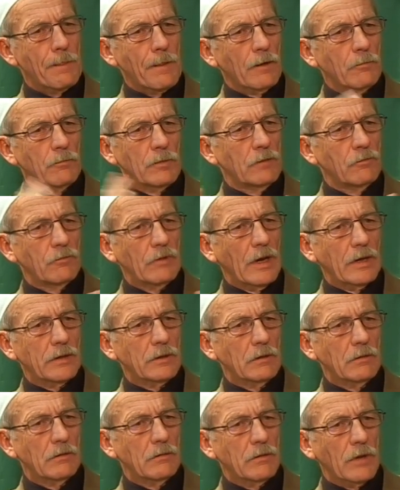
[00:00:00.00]
mean, we
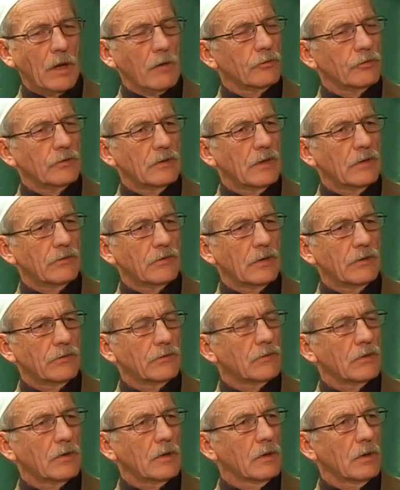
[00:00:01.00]
had a 1,000 years
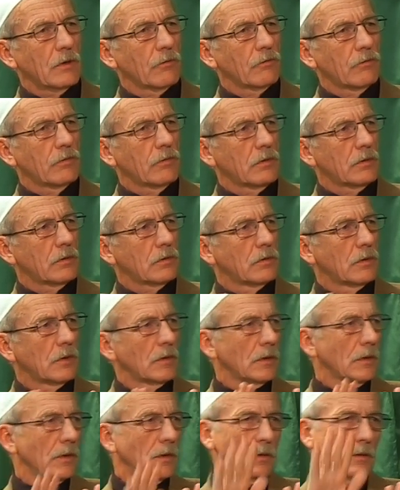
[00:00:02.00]
history of
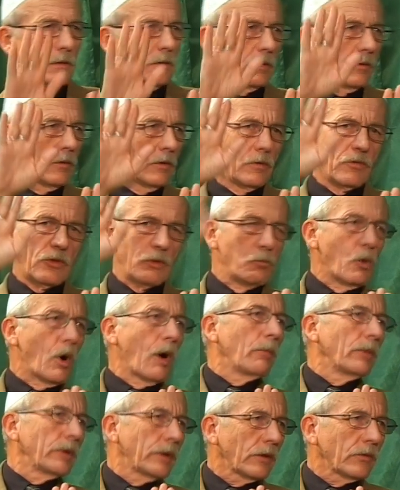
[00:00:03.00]
the
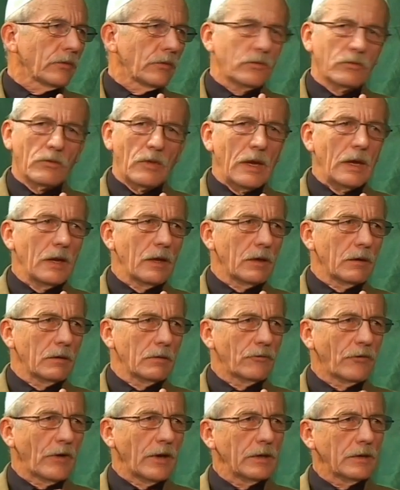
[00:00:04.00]
Mohammedans
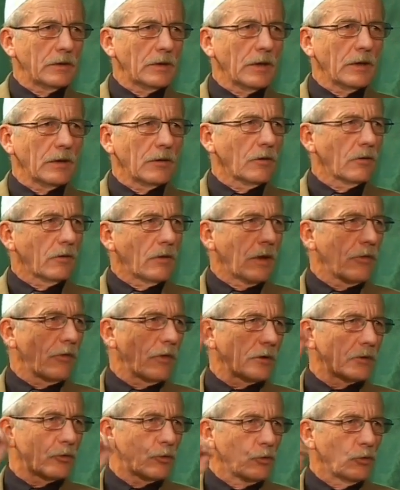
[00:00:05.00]
there fighting, and
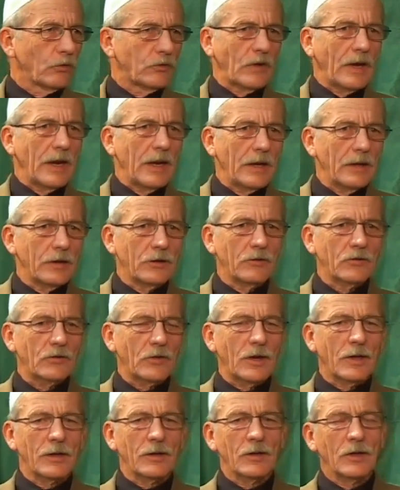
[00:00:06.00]
the Crusades,
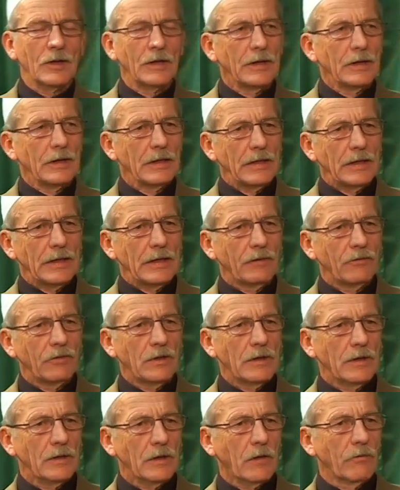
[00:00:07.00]
and
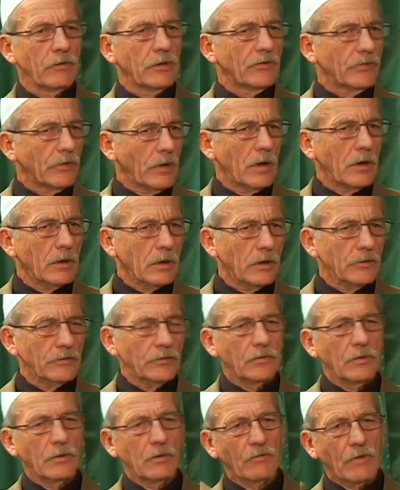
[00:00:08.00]
even in our
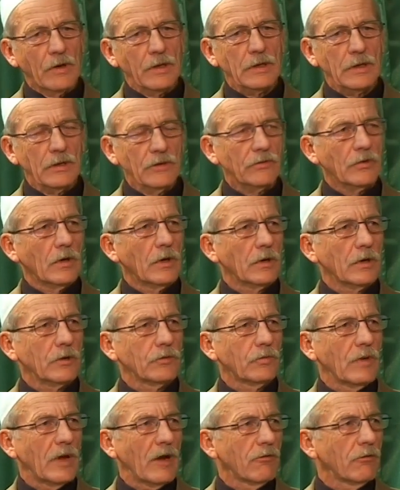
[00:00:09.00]
sagas, the Viking
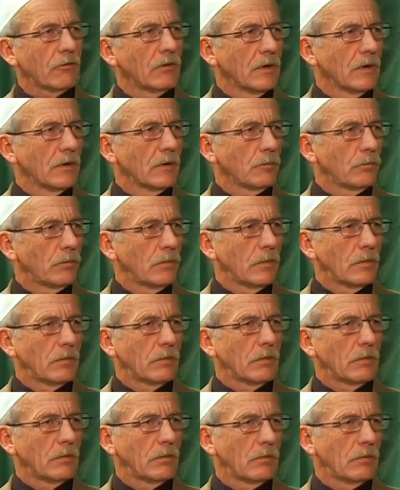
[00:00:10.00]
sagas, we have
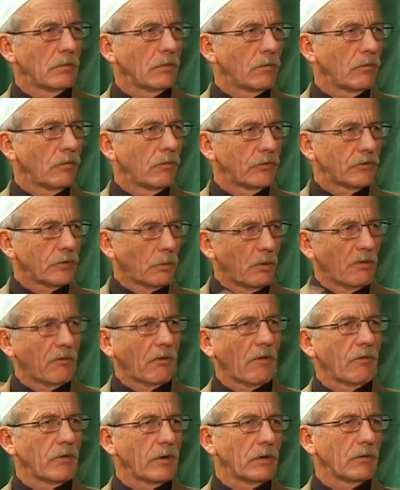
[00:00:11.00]
some of
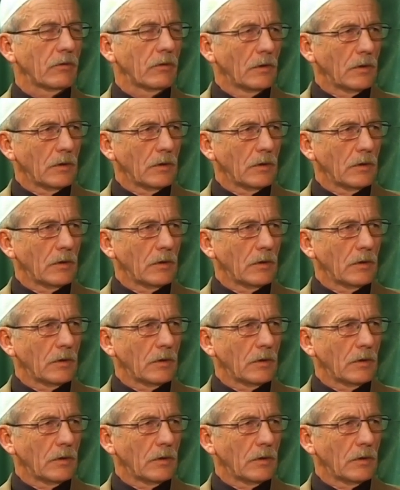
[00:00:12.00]
our